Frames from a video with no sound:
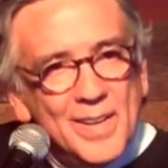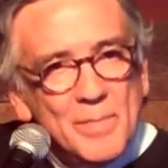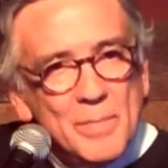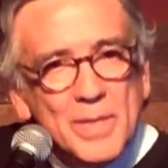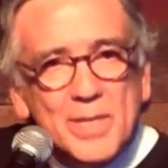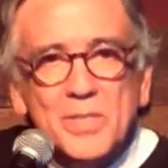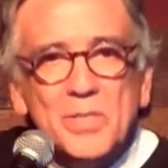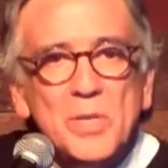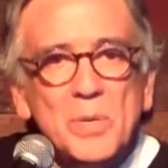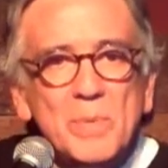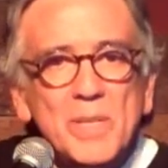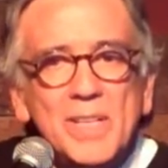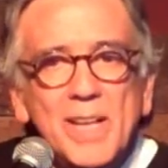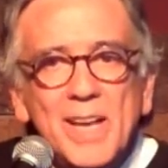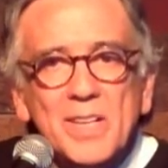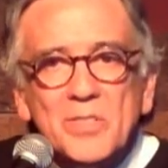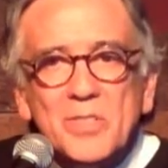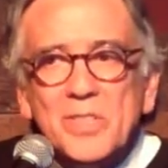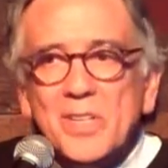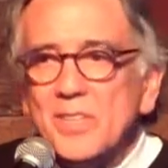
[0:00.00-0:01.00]
because human
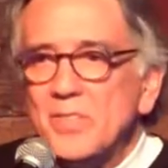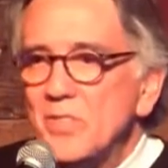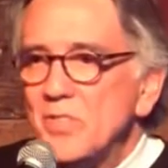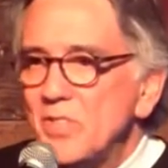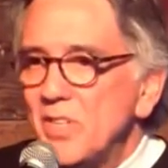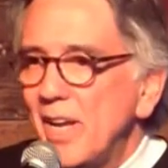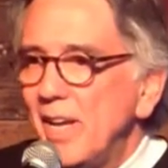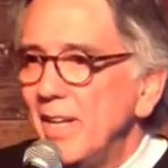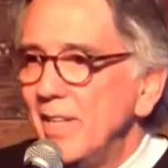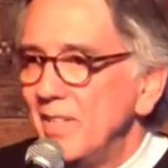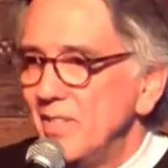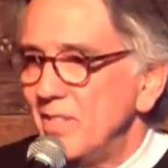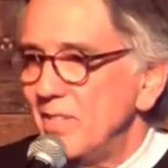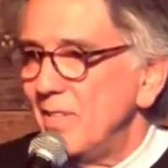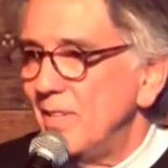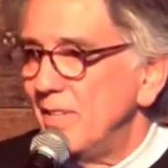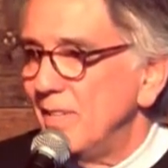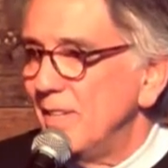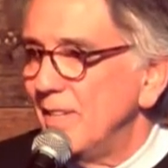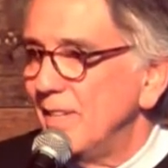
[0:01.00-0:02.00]
nature doesn't
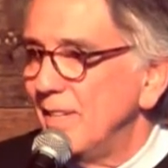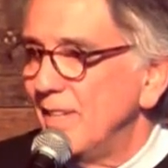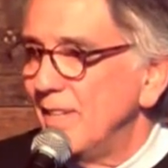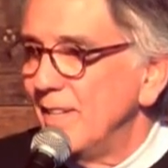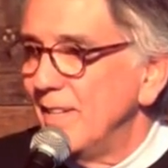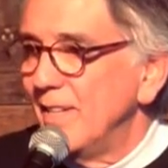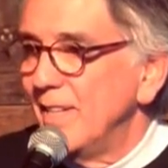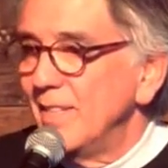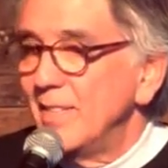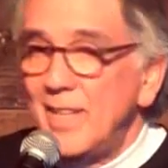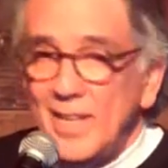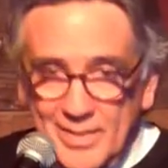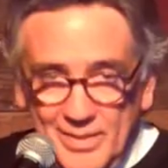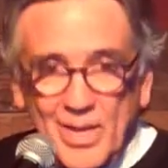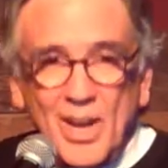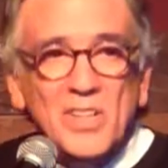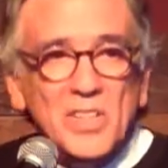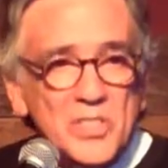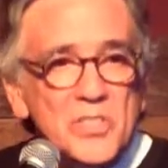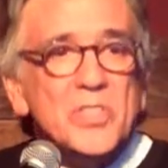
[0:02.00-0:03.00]
change.
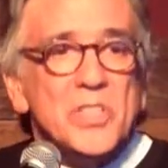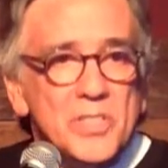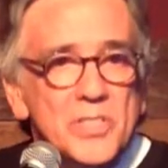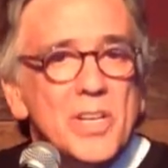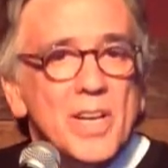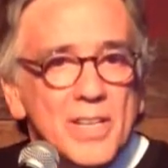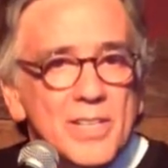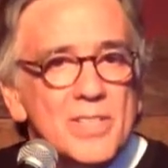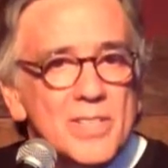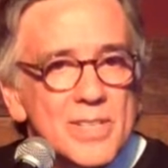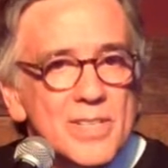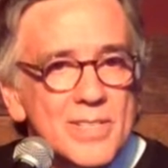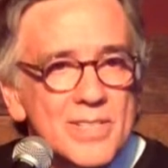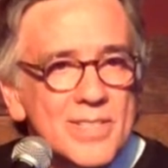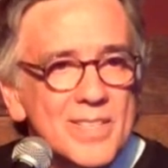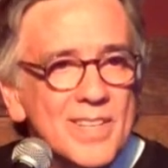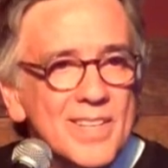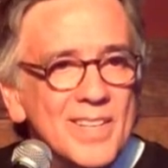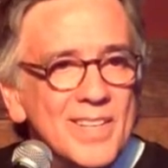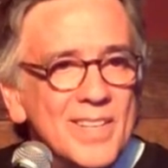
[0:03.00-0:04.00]
Technology
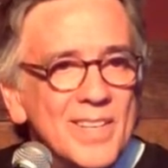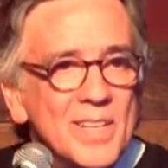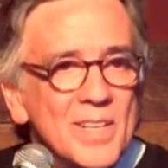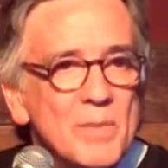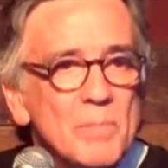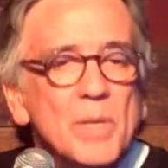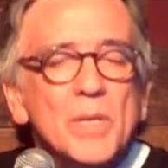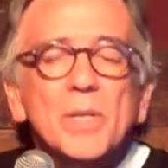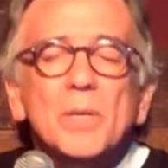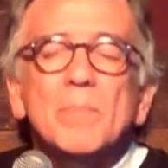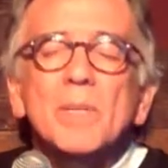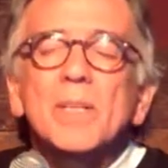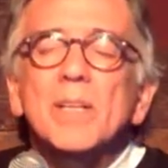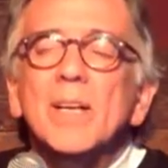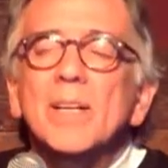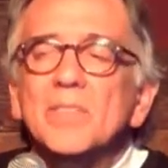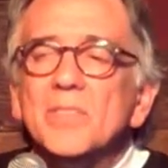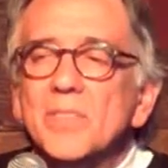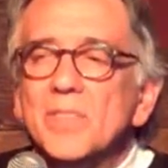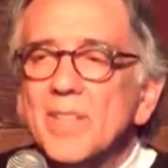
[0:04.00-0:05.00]
changes, but human
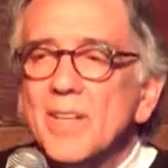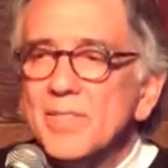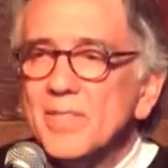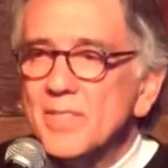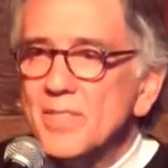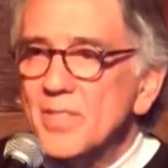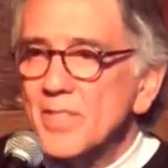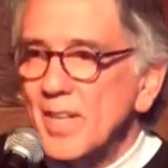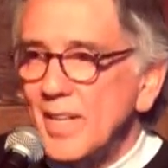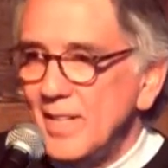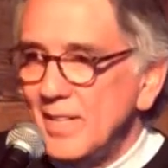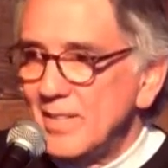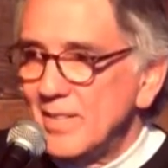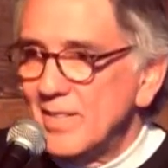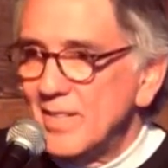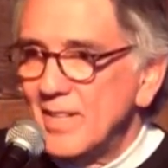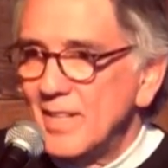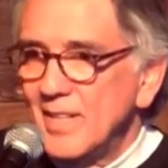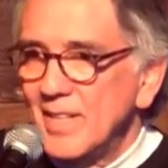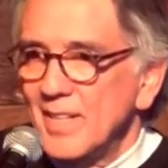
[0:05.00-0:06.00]
nature doesn't
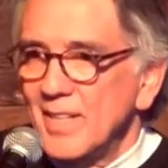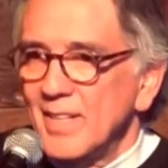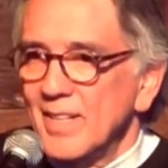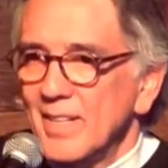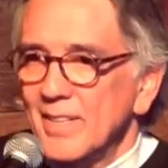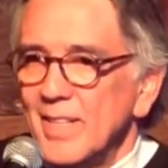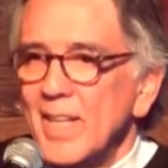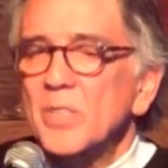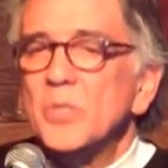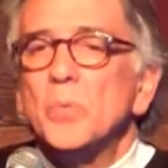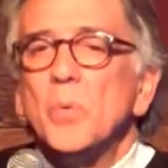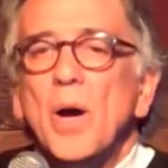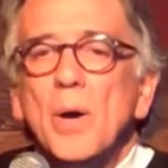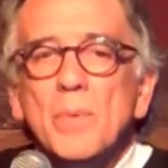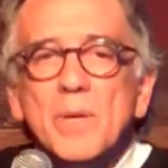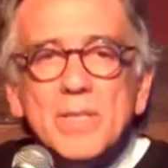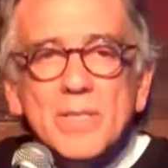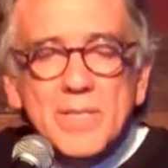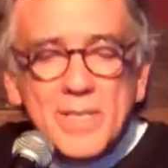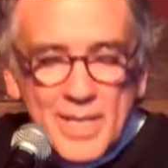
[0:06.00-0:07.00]
change. That's why
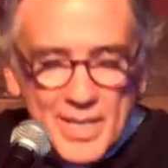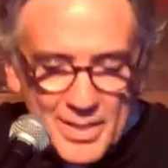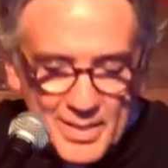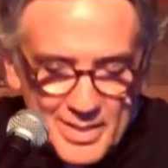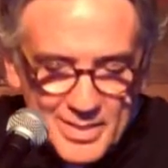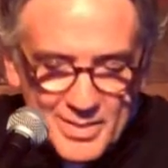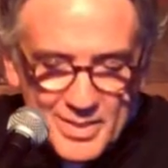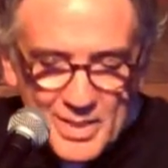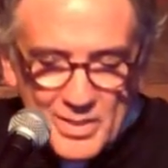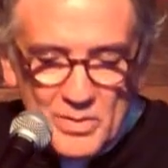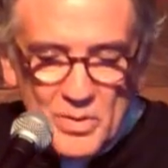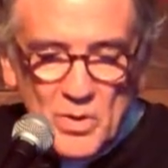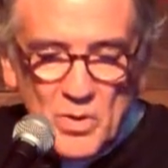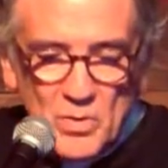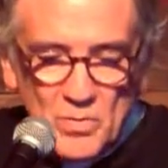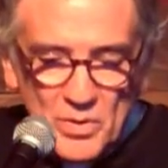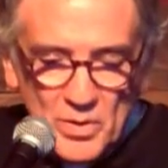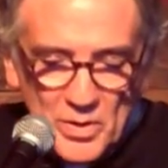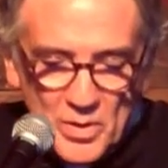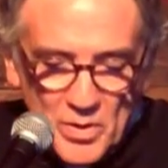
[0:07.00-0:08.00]
we see these things
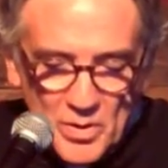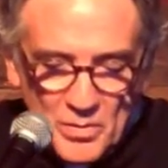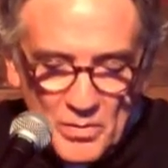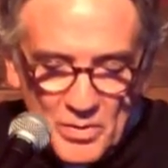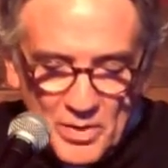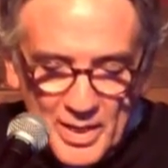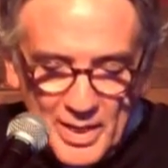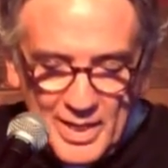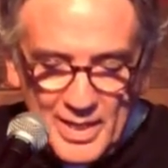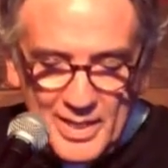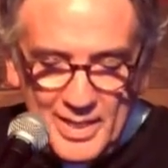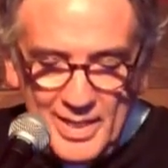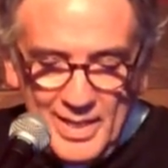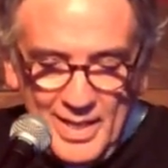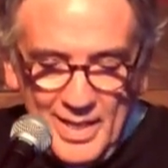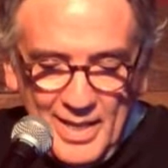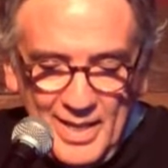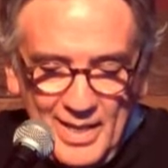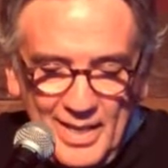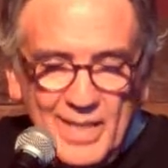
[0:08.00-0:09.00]
over and over again
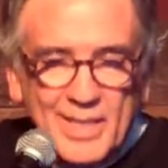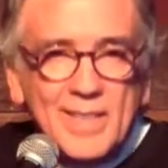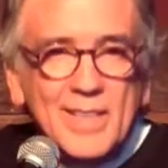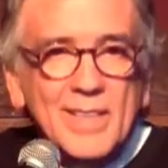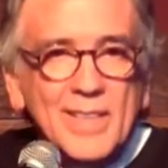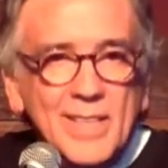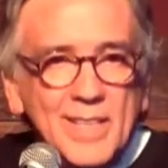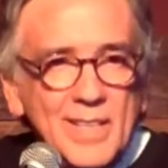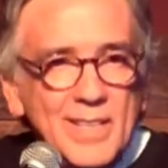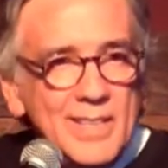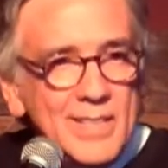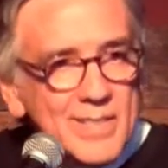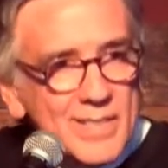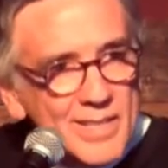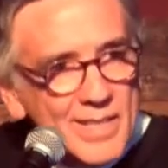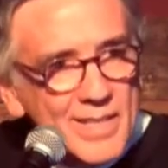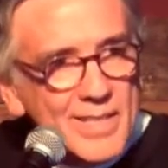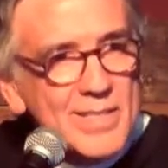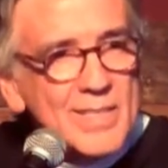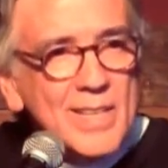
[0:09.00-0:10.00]
in
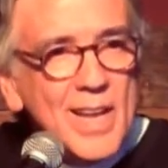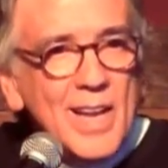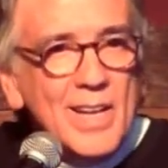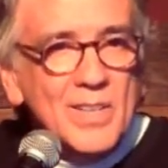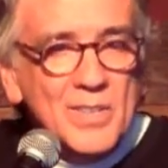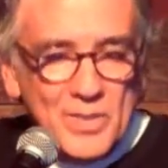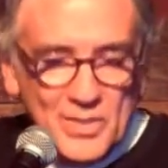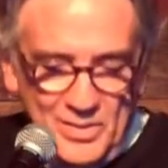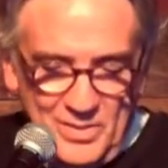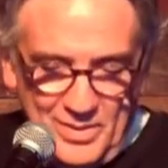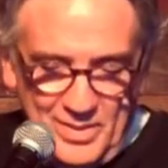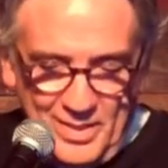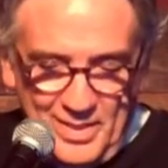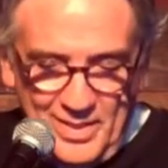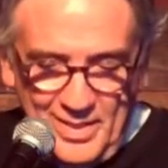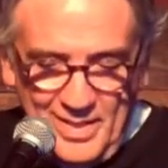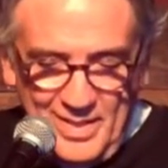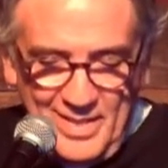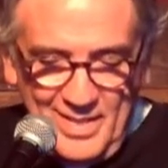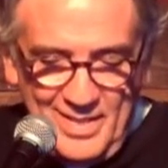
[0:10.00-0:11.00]
these cycles.
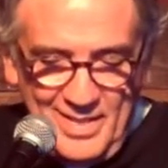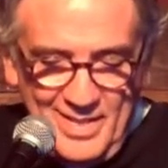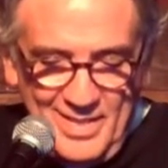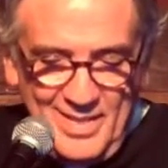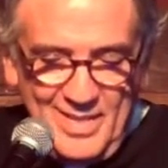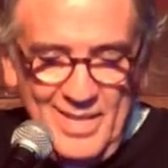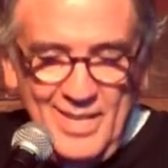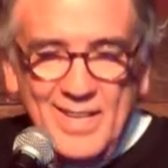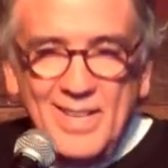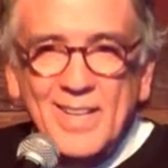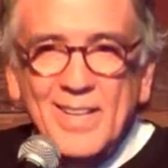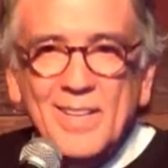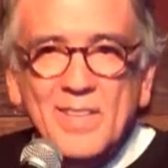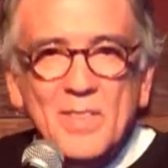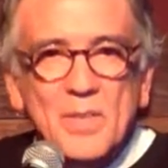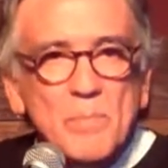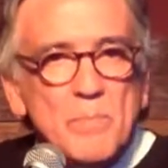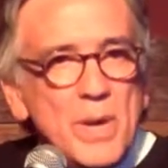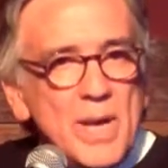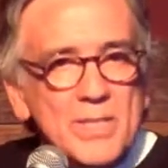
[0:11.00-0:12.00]

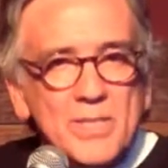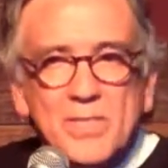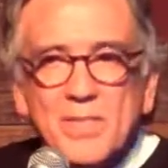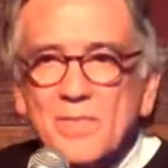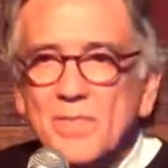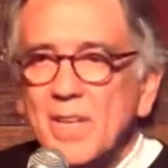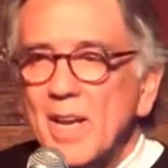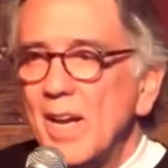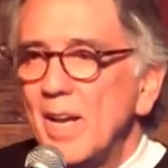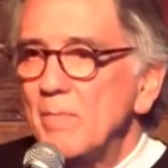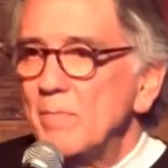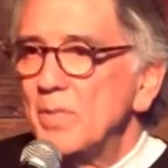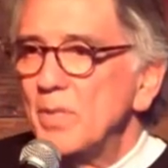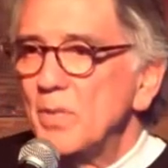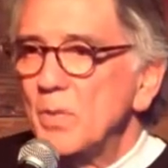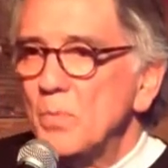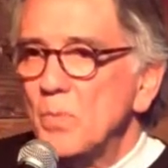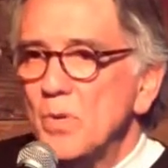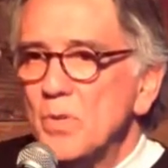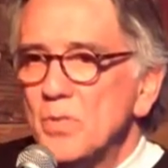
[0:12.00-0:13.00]
The best of times
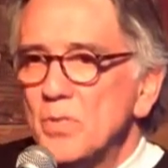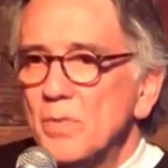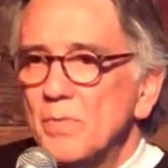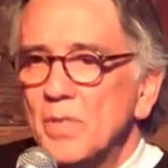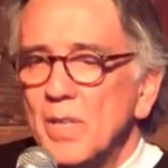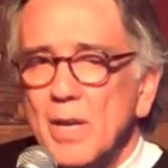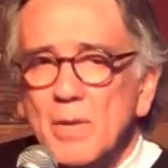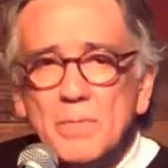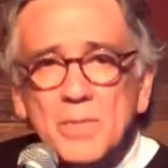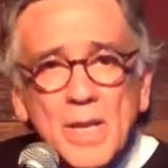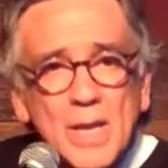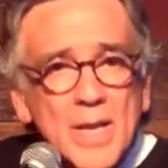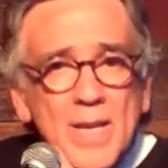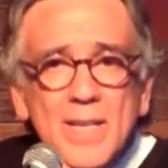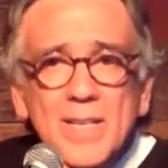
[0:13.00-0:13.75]
and the worst of times.